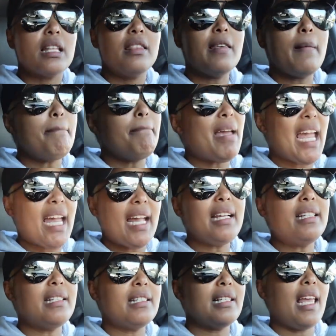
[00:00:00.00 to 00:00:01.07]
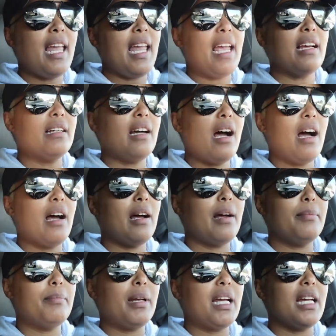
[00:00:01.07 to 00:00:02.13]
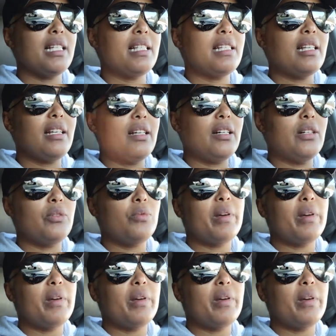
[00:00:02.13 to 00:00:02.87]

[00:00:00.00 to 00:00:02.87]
The maids can't come until,